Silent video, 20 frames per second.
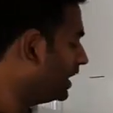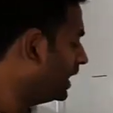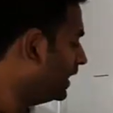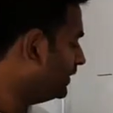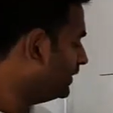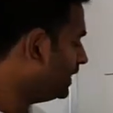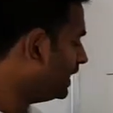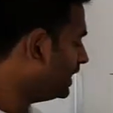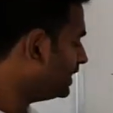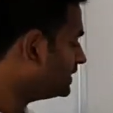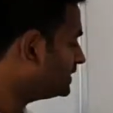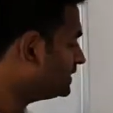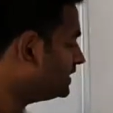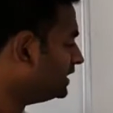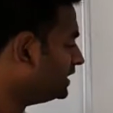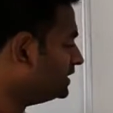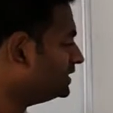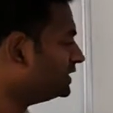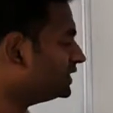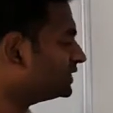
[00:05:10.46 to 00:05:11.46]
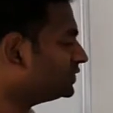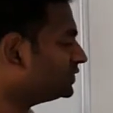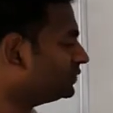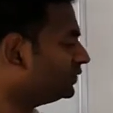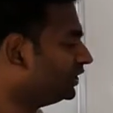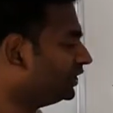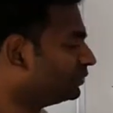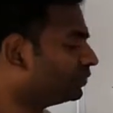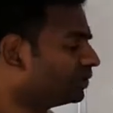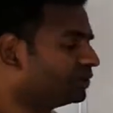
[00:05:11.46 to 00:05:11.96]
And then CGS
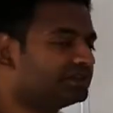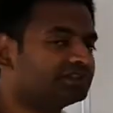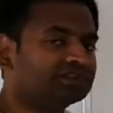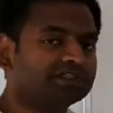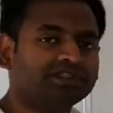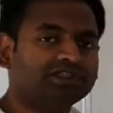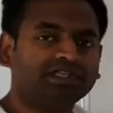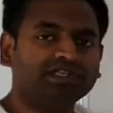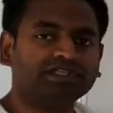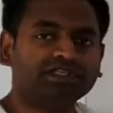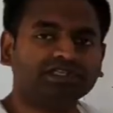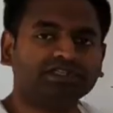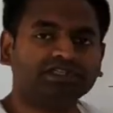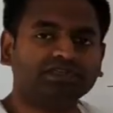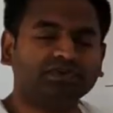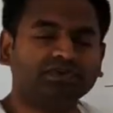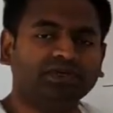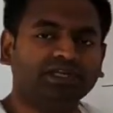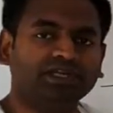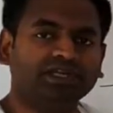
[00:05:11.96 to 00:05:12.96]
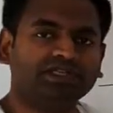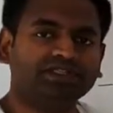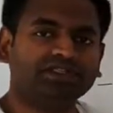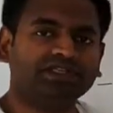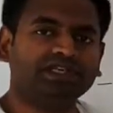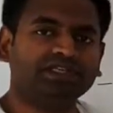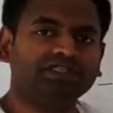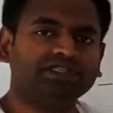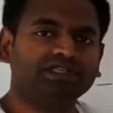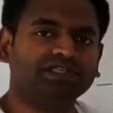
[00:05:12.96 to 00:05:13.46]
unit, what is the CGS unit?
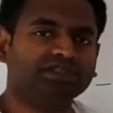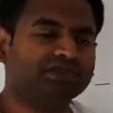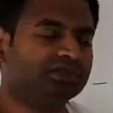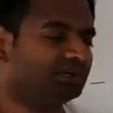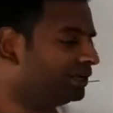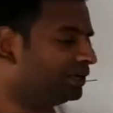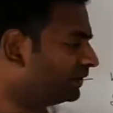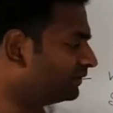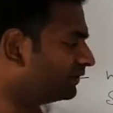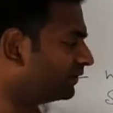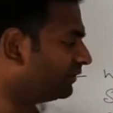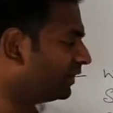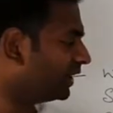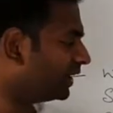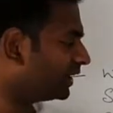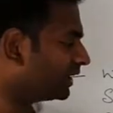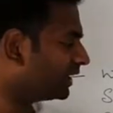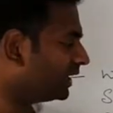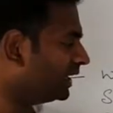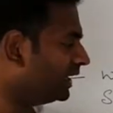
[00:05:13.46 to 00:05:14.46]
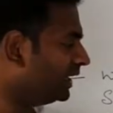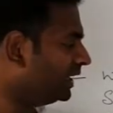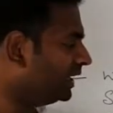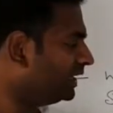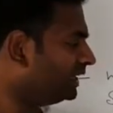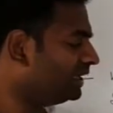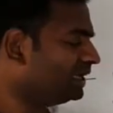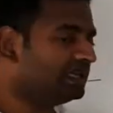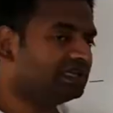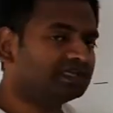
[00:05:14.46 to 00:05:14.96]
CGS unit of the work
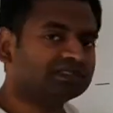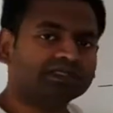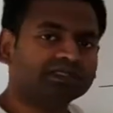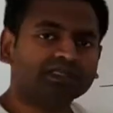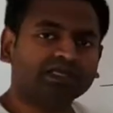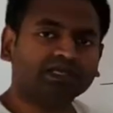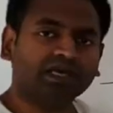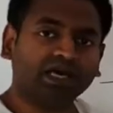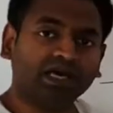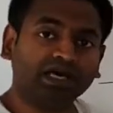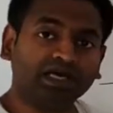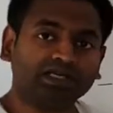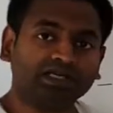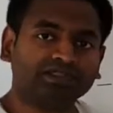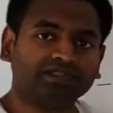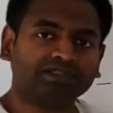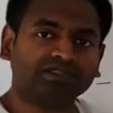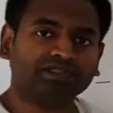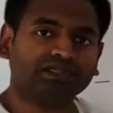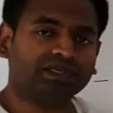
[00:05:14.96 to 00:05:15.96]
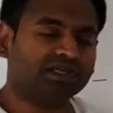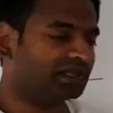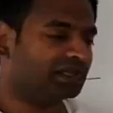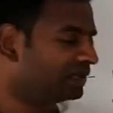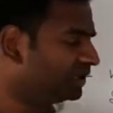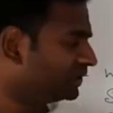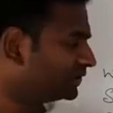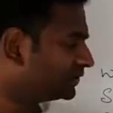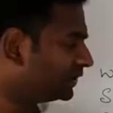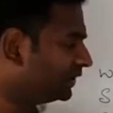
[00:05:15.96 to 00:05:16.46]
is ergs.
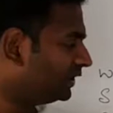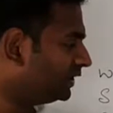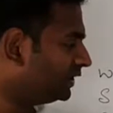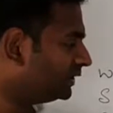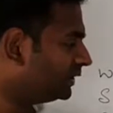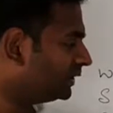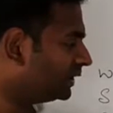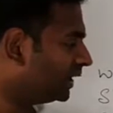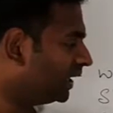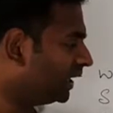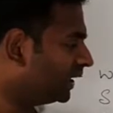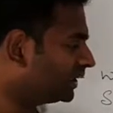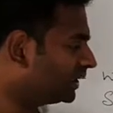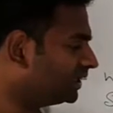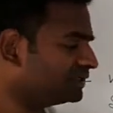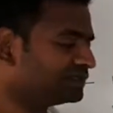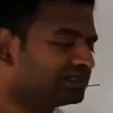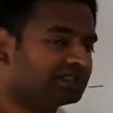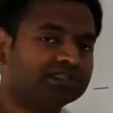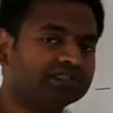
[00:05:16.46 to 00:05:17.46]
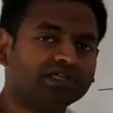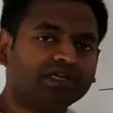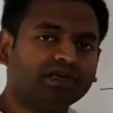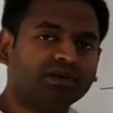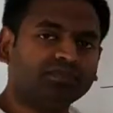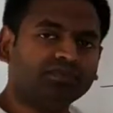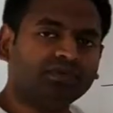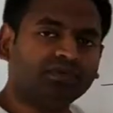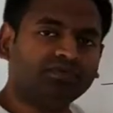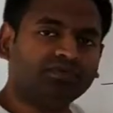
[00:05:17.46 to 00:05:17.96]
So erg is a
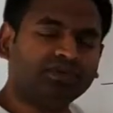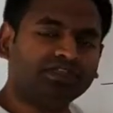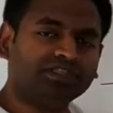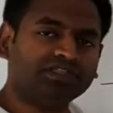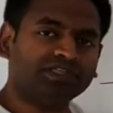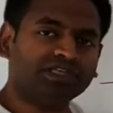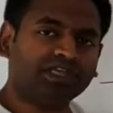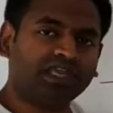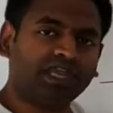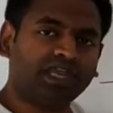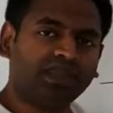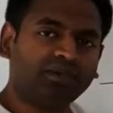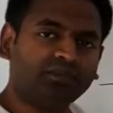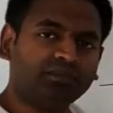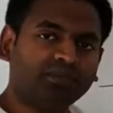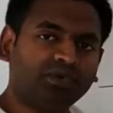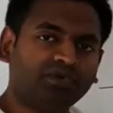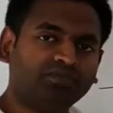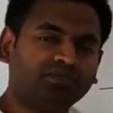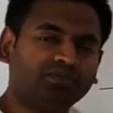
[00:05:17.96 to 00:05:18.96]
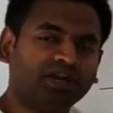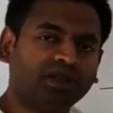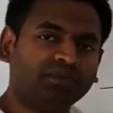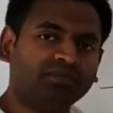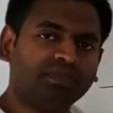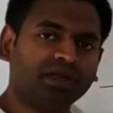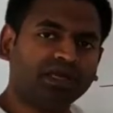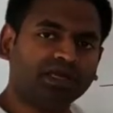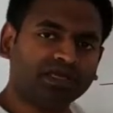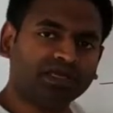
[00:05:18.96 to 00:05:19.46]
term which came
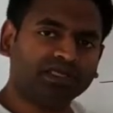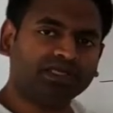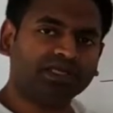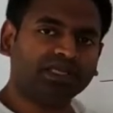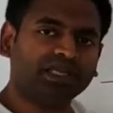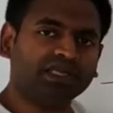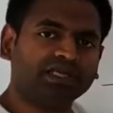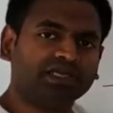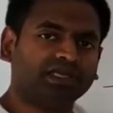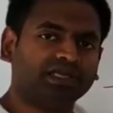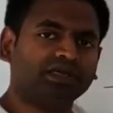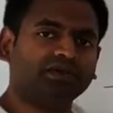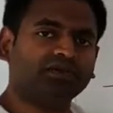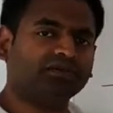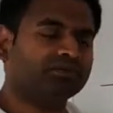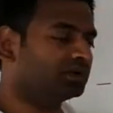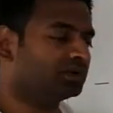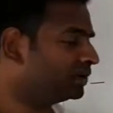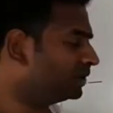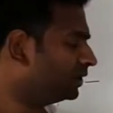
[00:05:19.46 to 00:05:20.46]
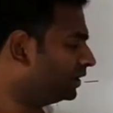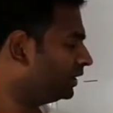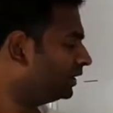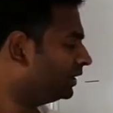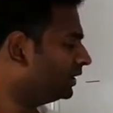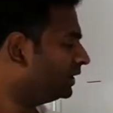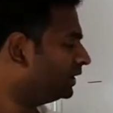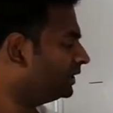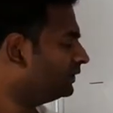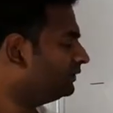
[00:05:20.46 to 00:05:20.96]
from Greek
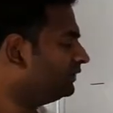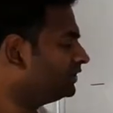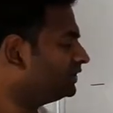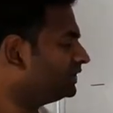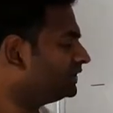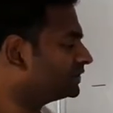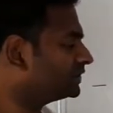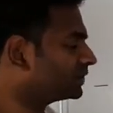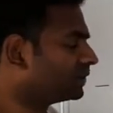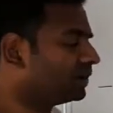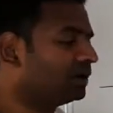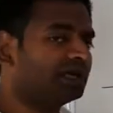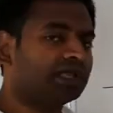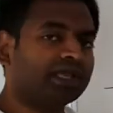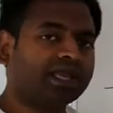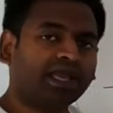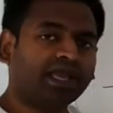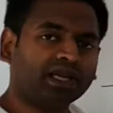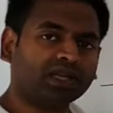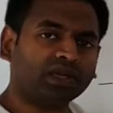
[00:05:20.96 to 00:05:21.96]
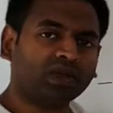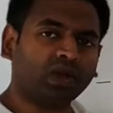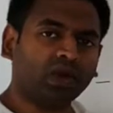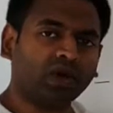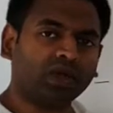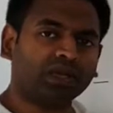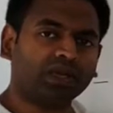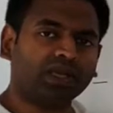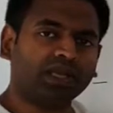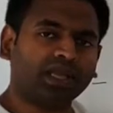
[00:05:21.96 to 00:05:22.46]
word which is called
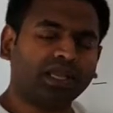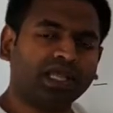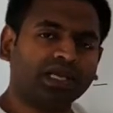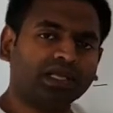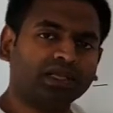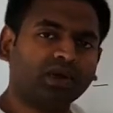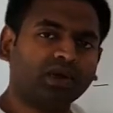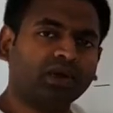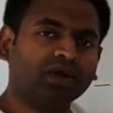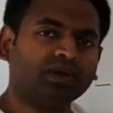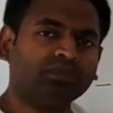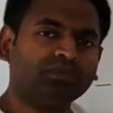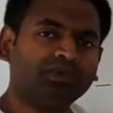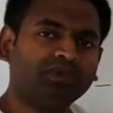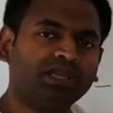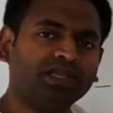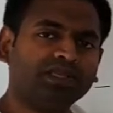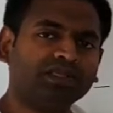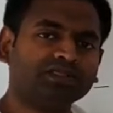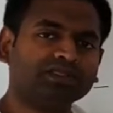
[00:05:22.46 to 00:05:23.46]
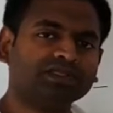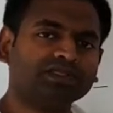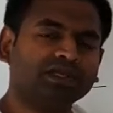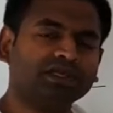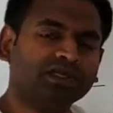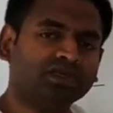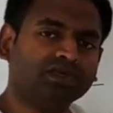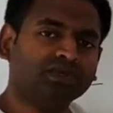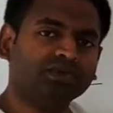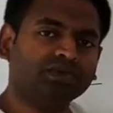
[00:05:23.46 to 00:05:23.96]
ergon. Ergon means
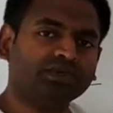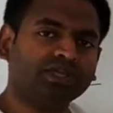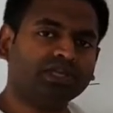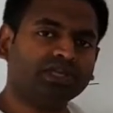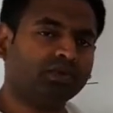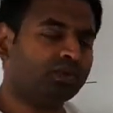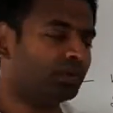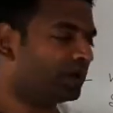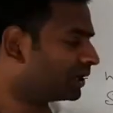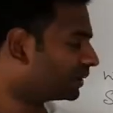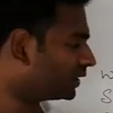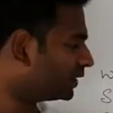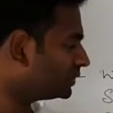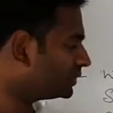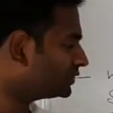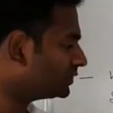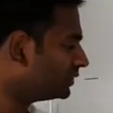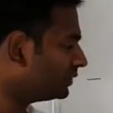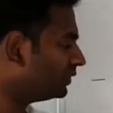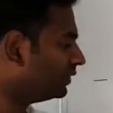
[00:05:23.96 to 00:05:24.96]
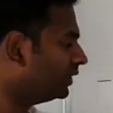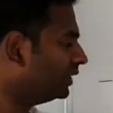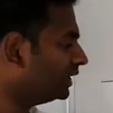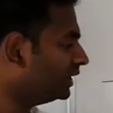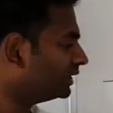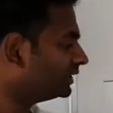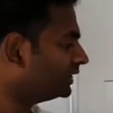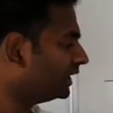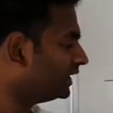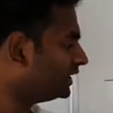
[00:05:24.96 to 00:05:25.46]
doing work.
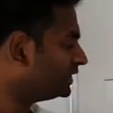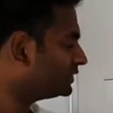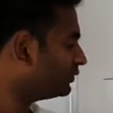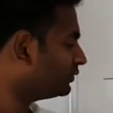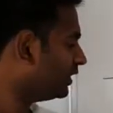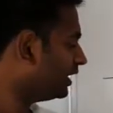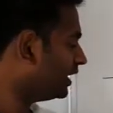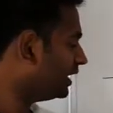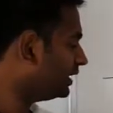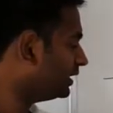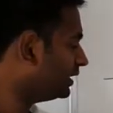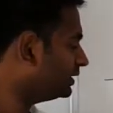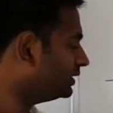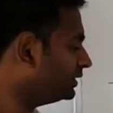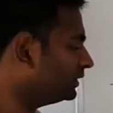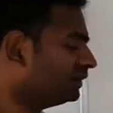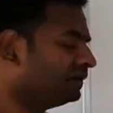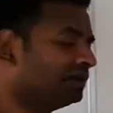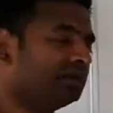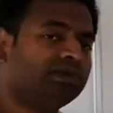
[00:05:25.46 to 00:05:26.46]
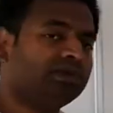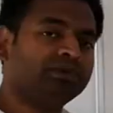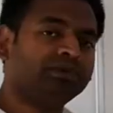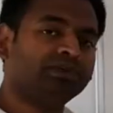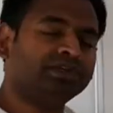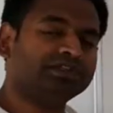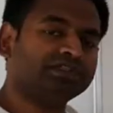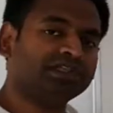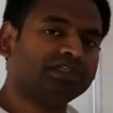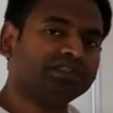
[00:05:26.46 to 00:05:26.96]
So that is where the
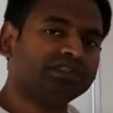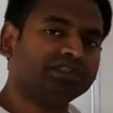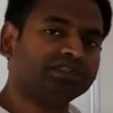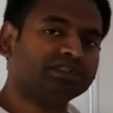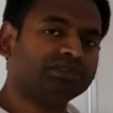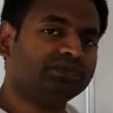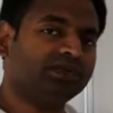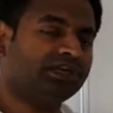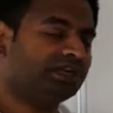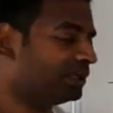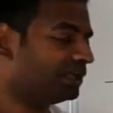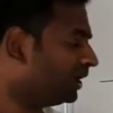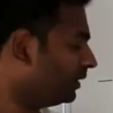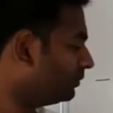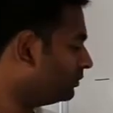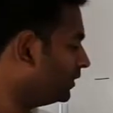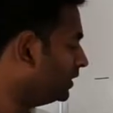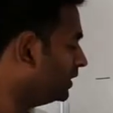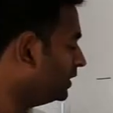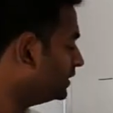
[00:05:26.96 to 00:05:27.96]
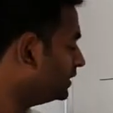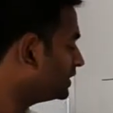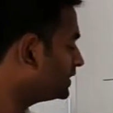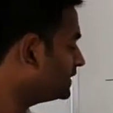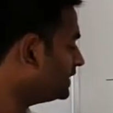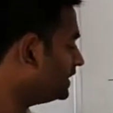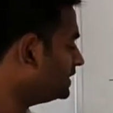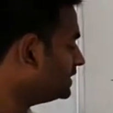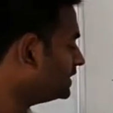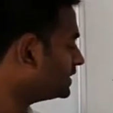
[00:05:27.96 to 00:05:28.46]
CGS unit came. The
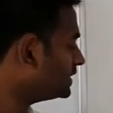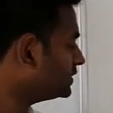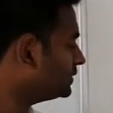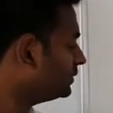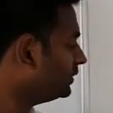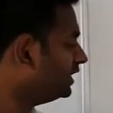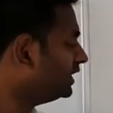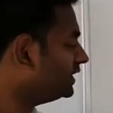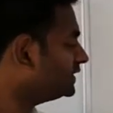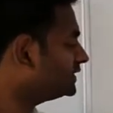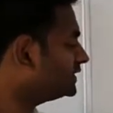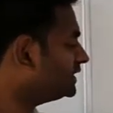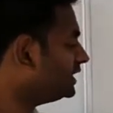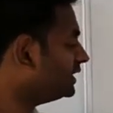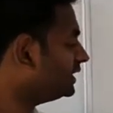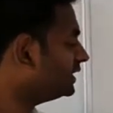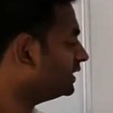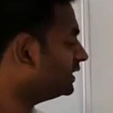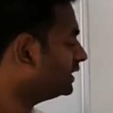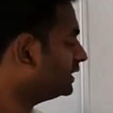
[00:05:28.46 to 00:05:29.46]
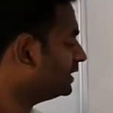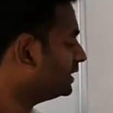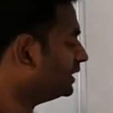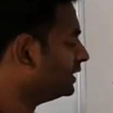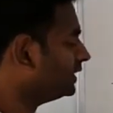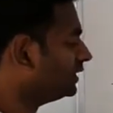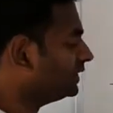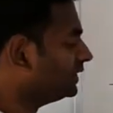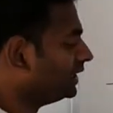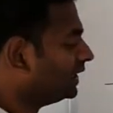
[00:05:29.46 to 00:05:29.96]
CGS unit is
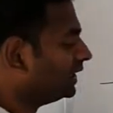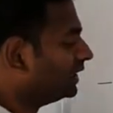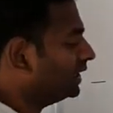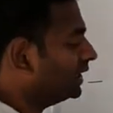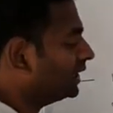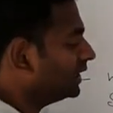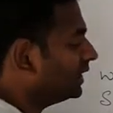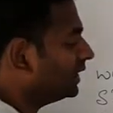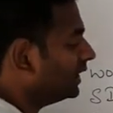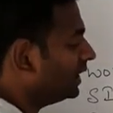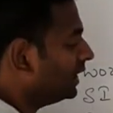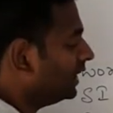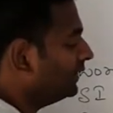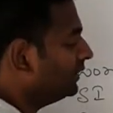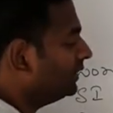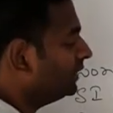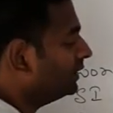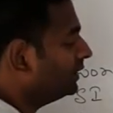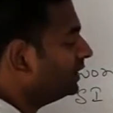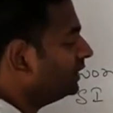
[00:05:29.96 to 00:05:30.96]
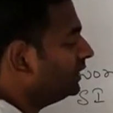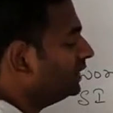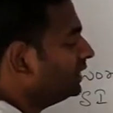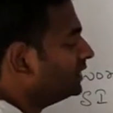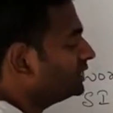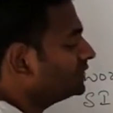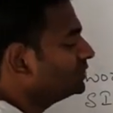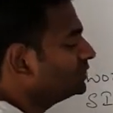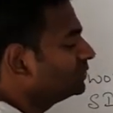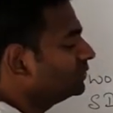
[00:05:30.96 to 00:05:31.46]
erg and it
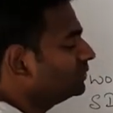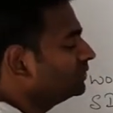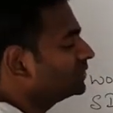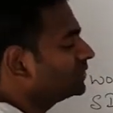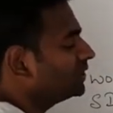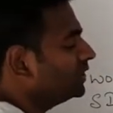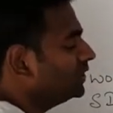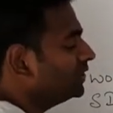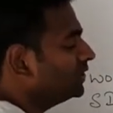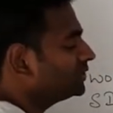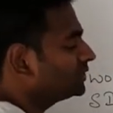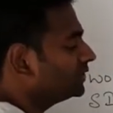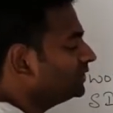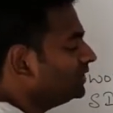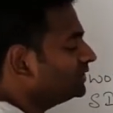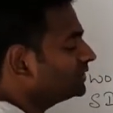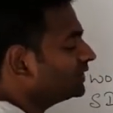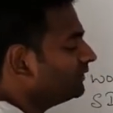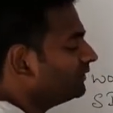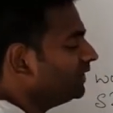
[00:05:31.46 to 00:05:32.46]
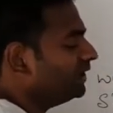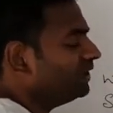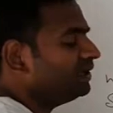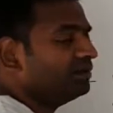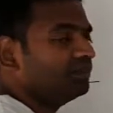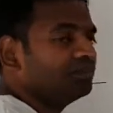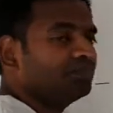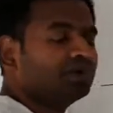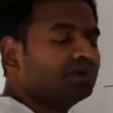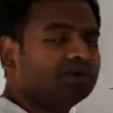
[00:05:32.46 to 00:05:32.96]
is joules. So these are
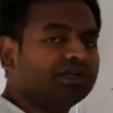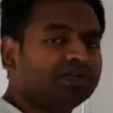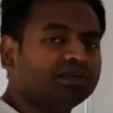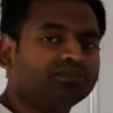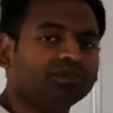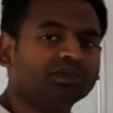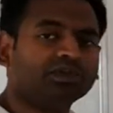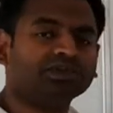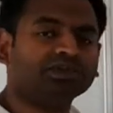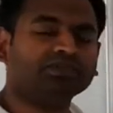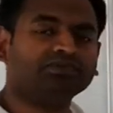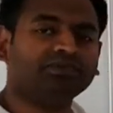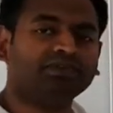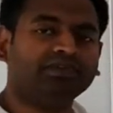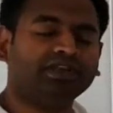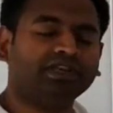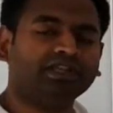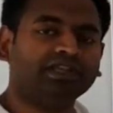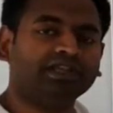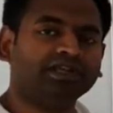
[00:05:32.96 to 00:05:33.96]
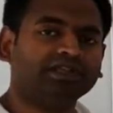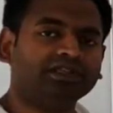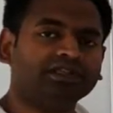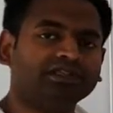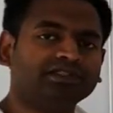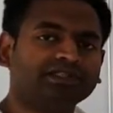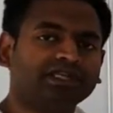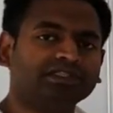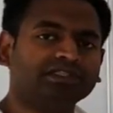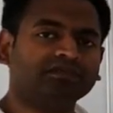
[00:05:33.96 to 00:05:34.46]
very important because we will get
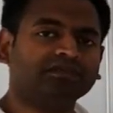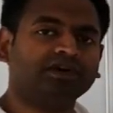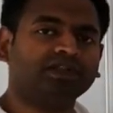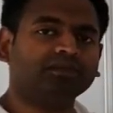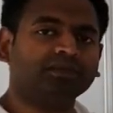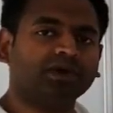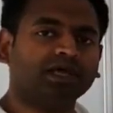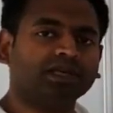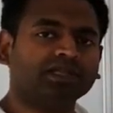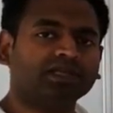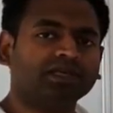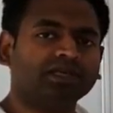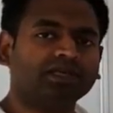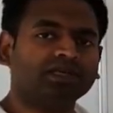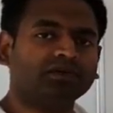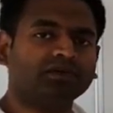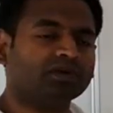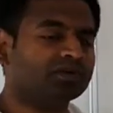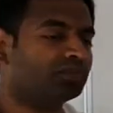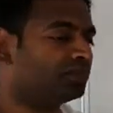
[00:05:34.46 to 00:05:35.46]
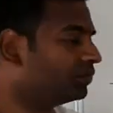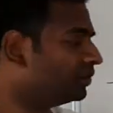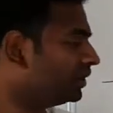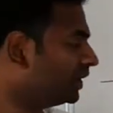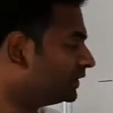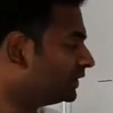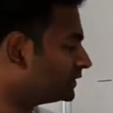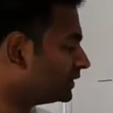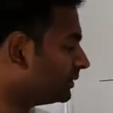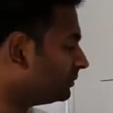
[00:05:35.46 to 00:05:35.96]
this as a one marker in your board
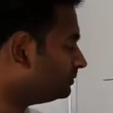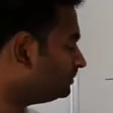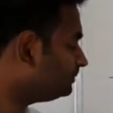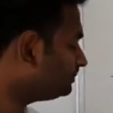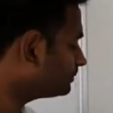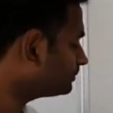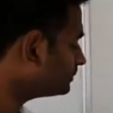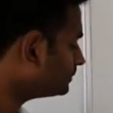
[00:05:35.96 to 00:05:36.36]
exam.